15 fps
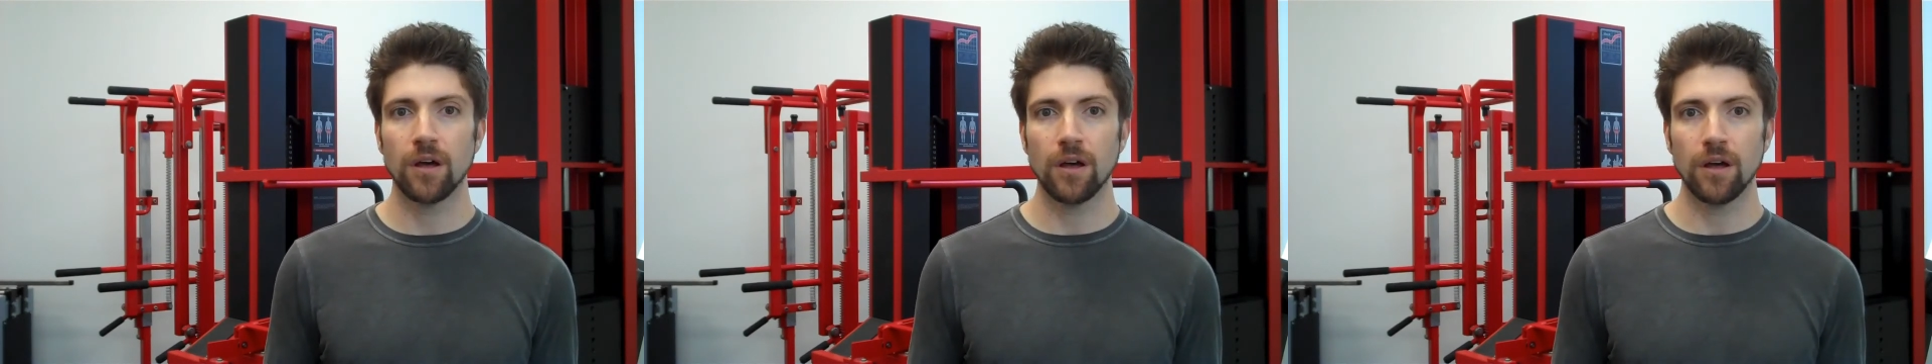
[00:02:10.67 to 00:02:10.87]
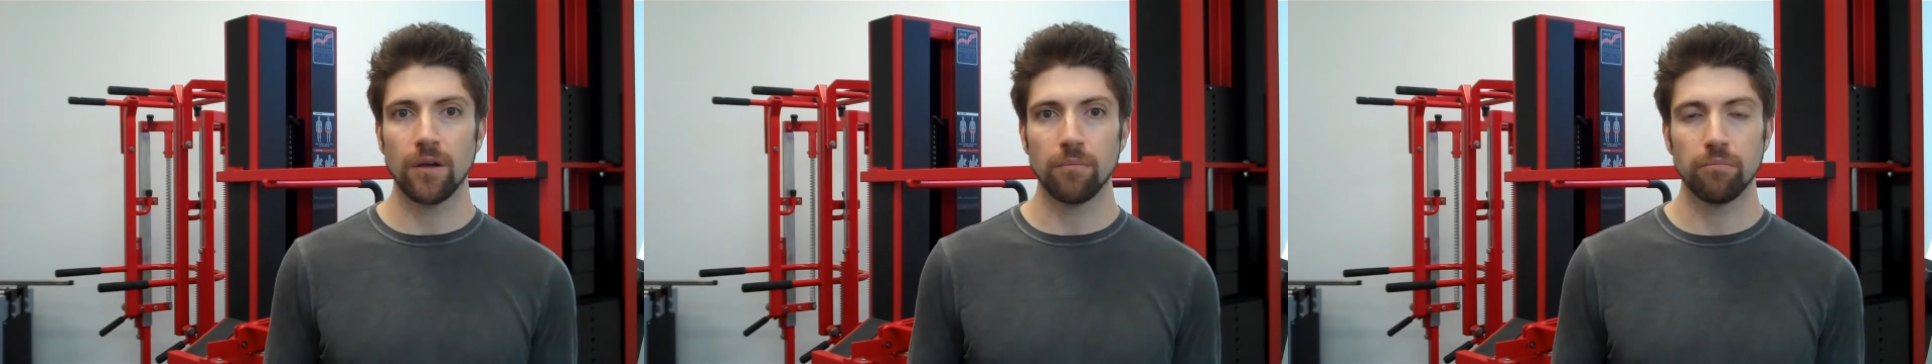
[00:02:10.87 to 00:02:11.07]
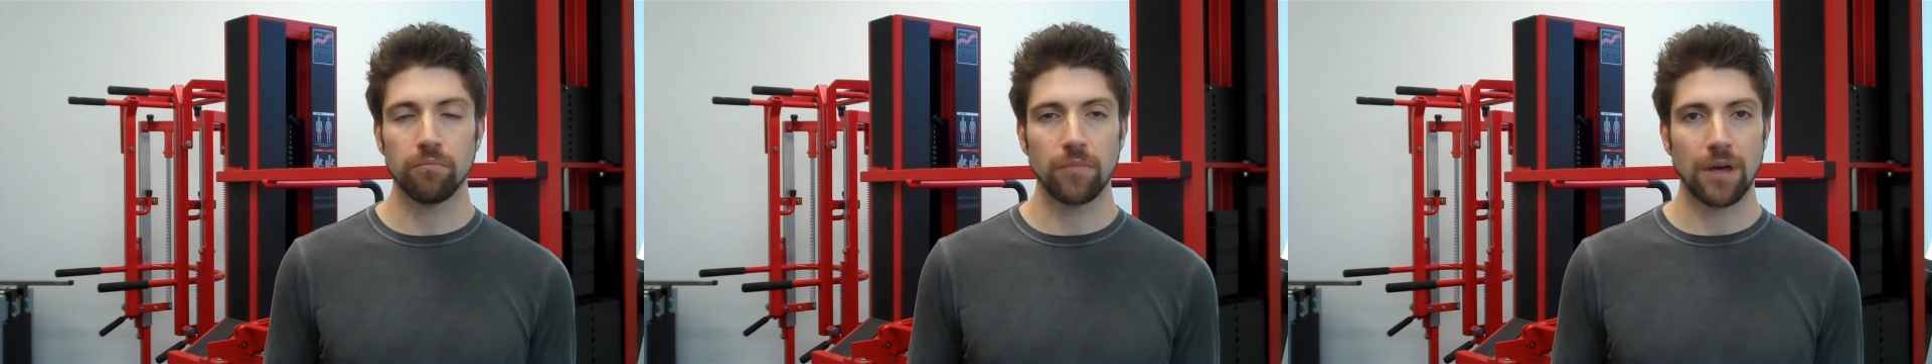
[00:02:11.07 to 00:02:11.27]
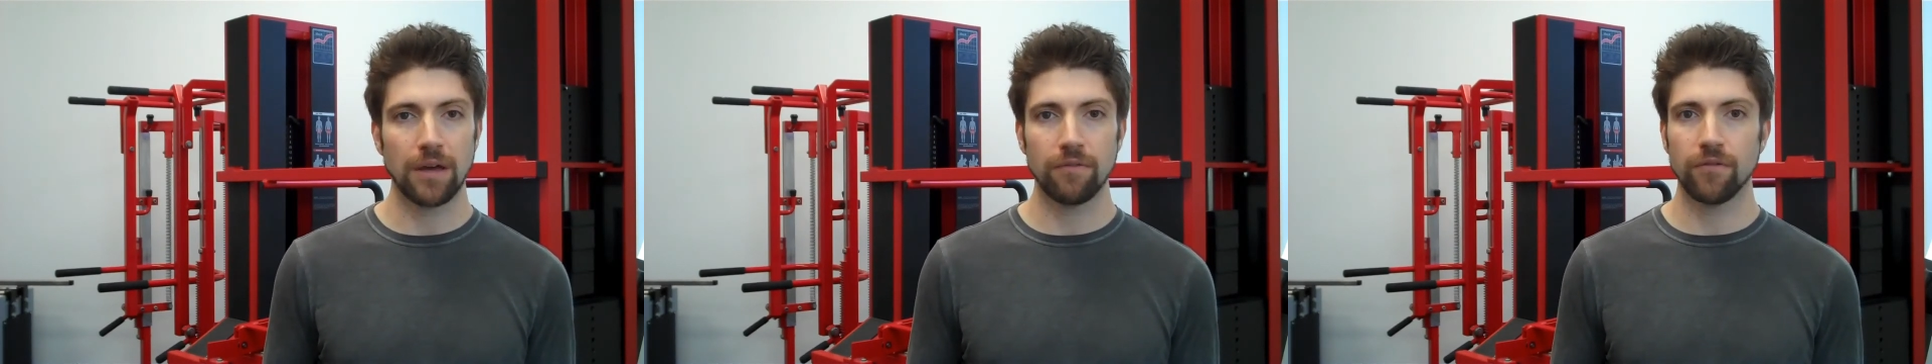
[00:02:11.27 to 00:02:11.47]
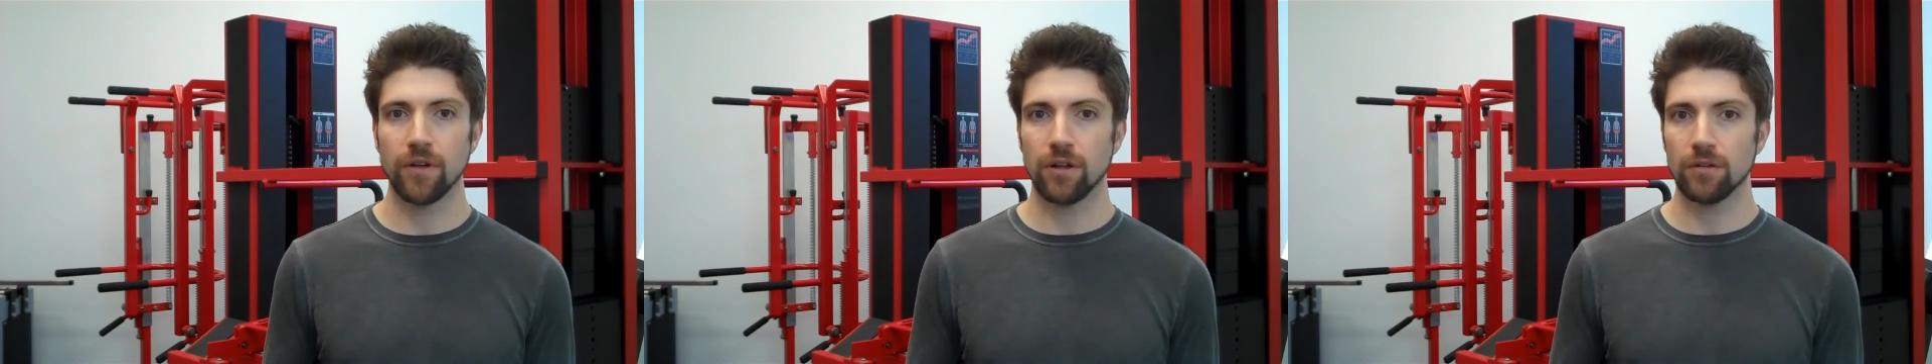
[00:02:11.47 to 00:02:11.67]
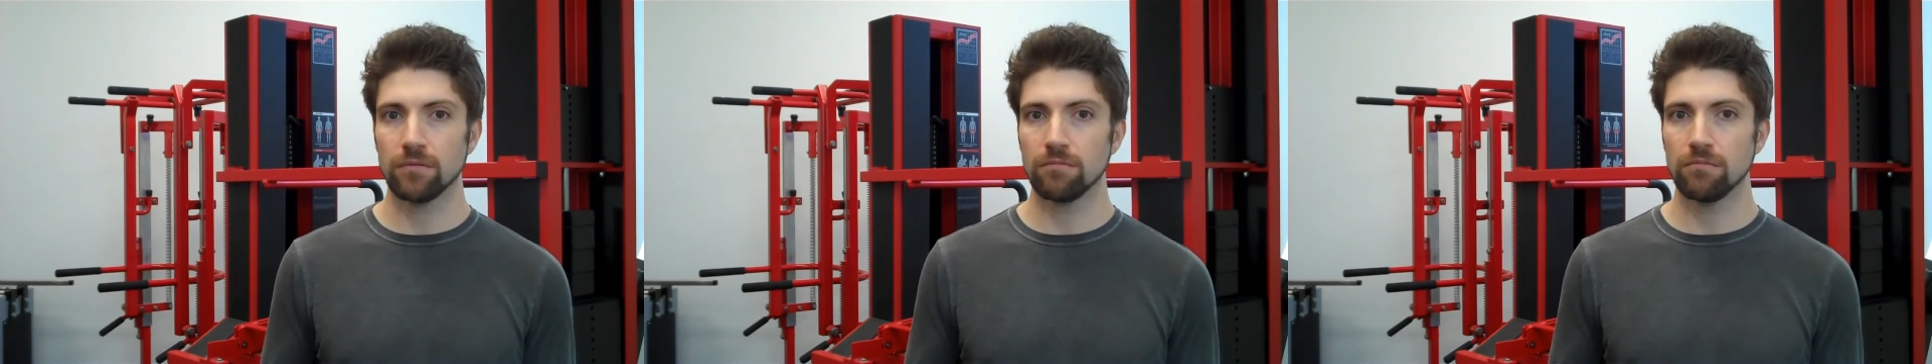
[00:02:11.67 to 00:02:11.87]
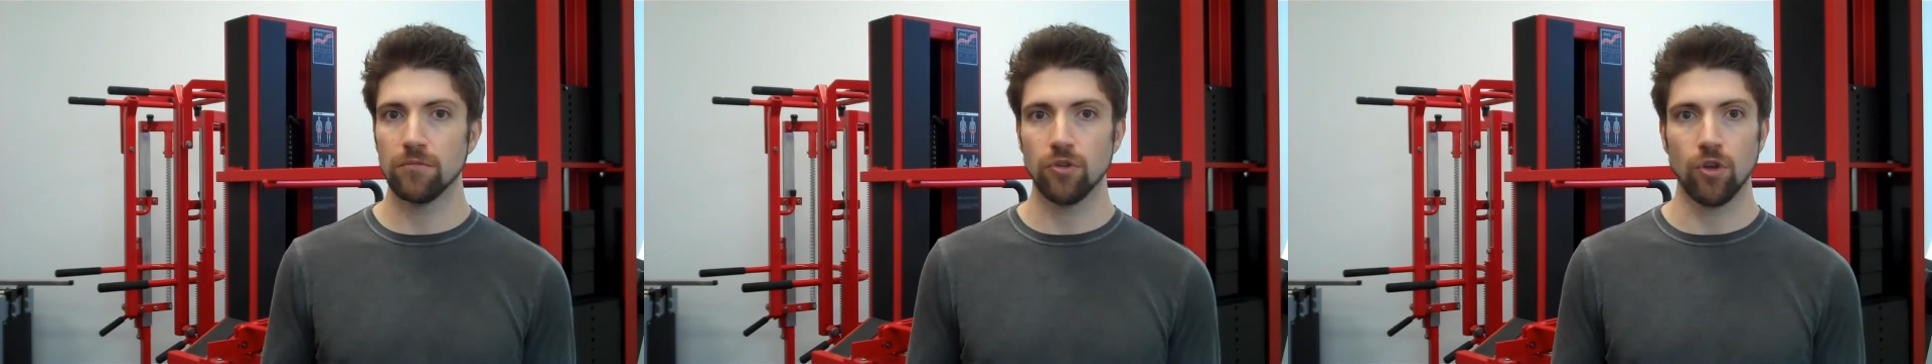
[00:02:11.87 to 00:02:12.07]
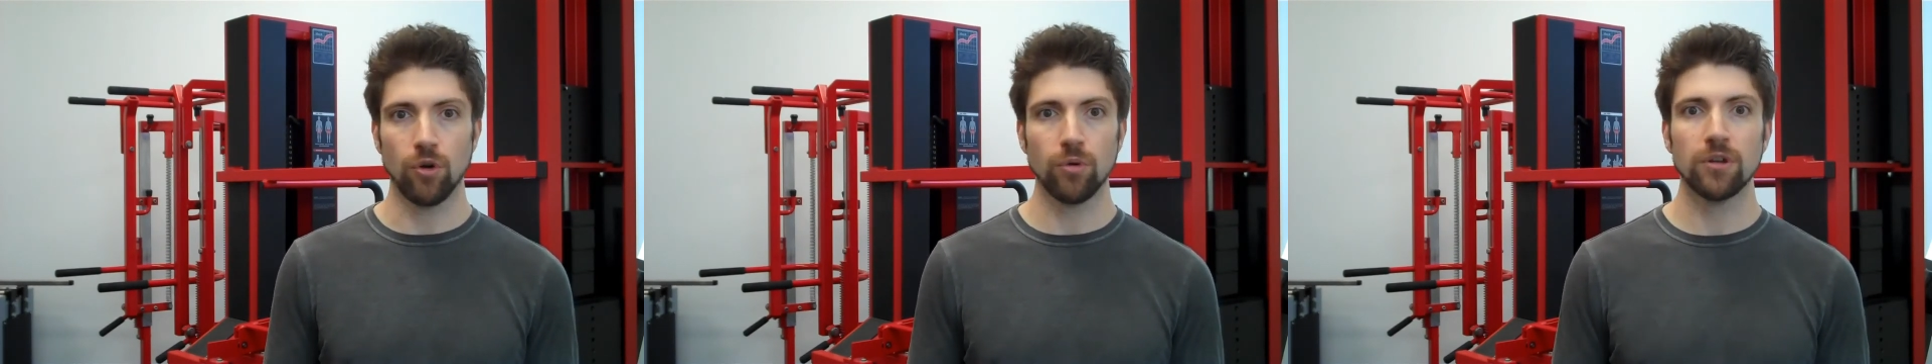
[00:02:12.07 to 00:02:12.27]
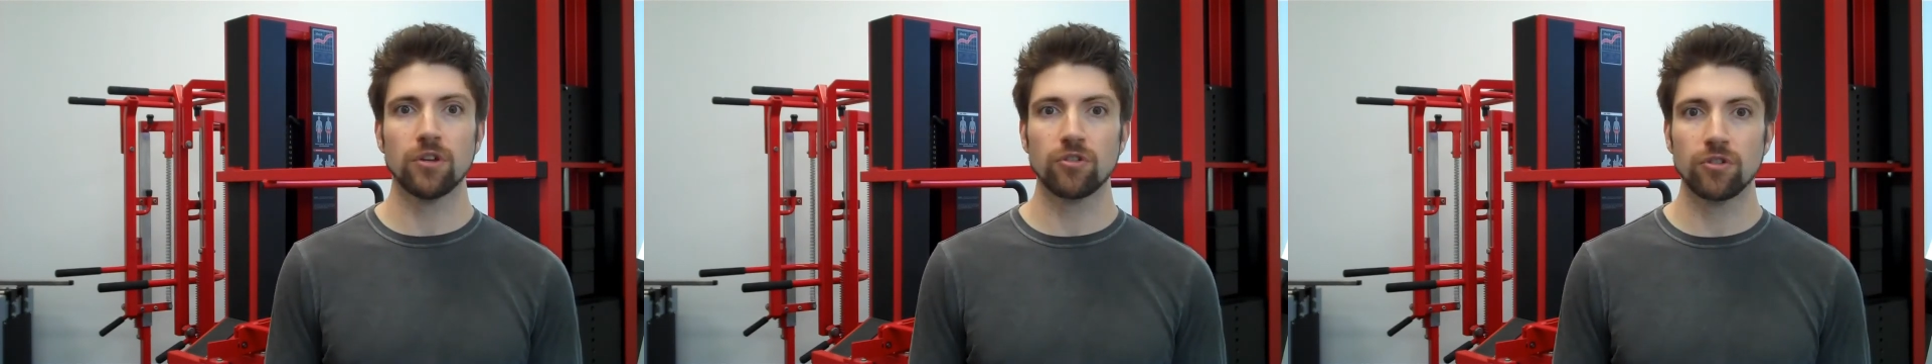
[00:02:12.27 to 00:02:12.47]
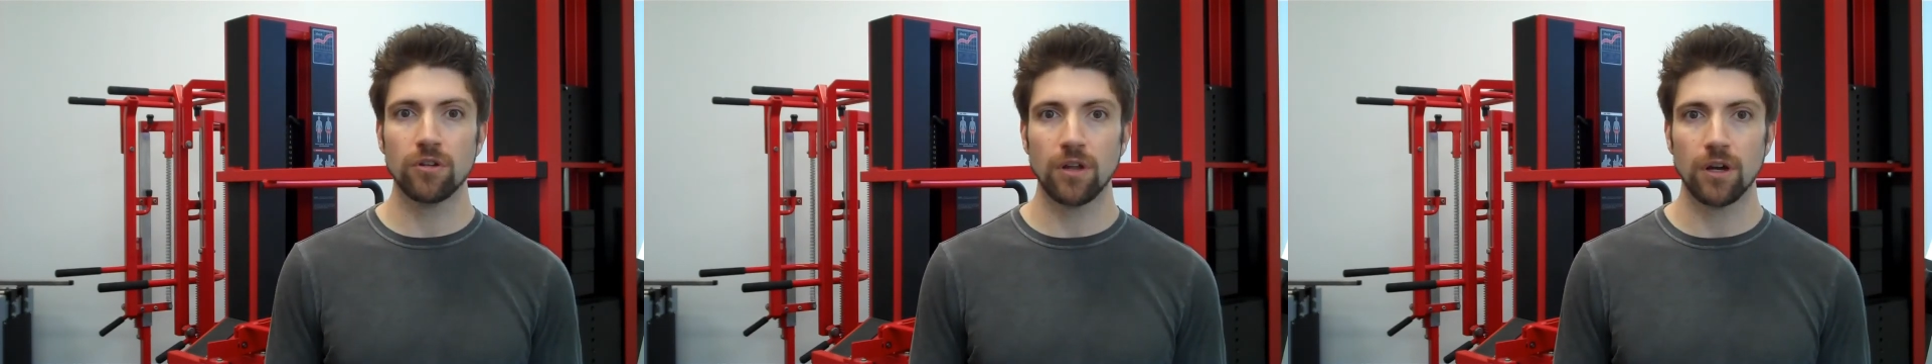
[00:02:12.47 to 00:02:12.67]
I felt no
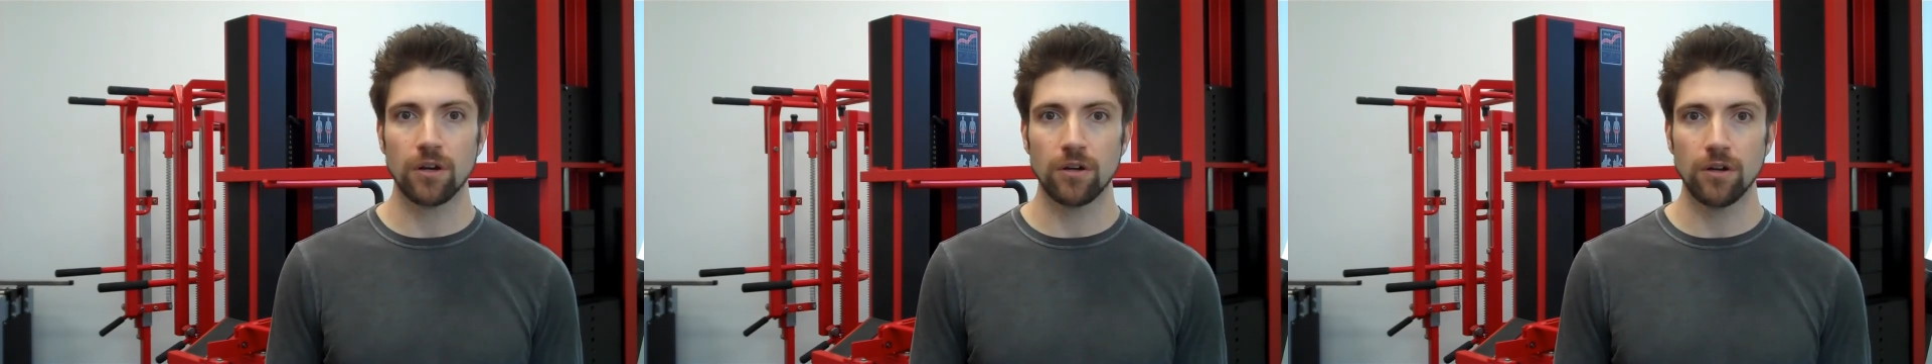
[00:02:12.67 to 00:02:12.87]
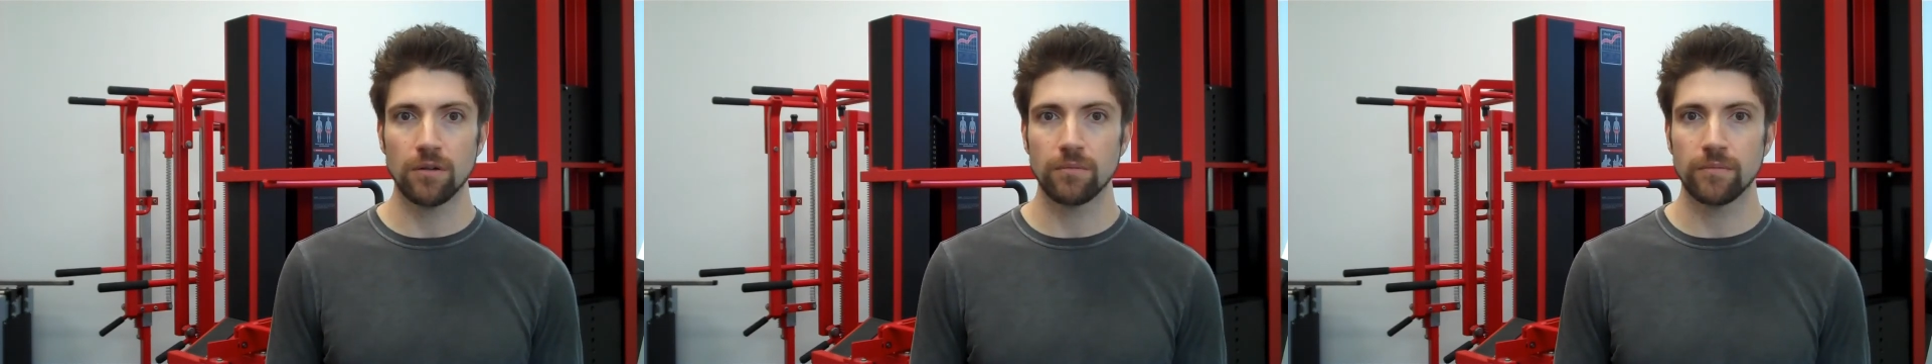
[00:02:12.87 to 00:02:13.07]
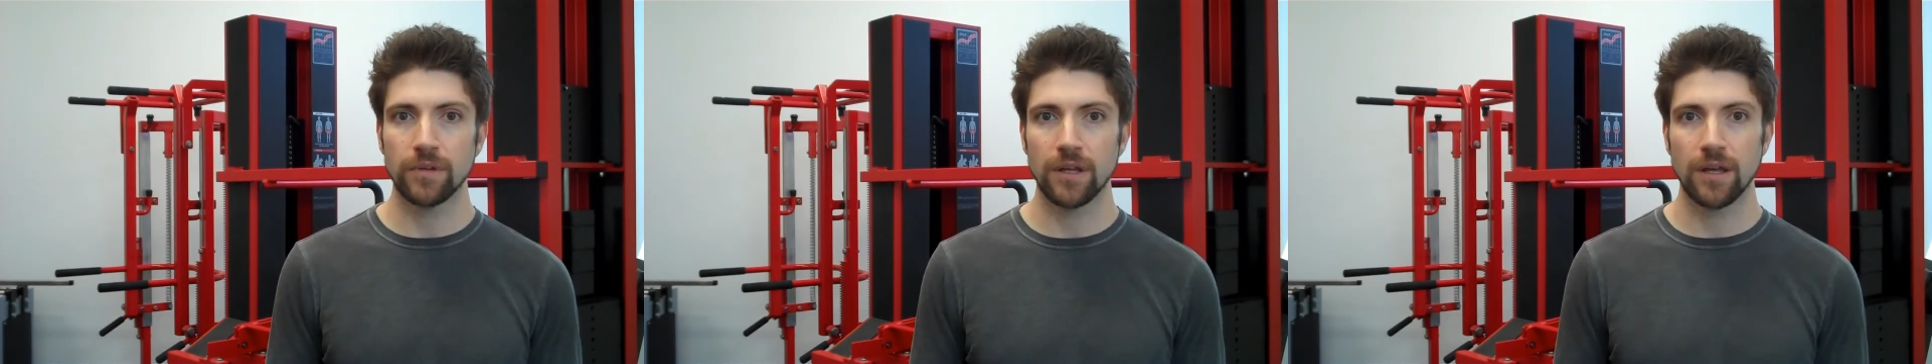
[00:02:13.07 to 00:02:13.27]
additional hunger.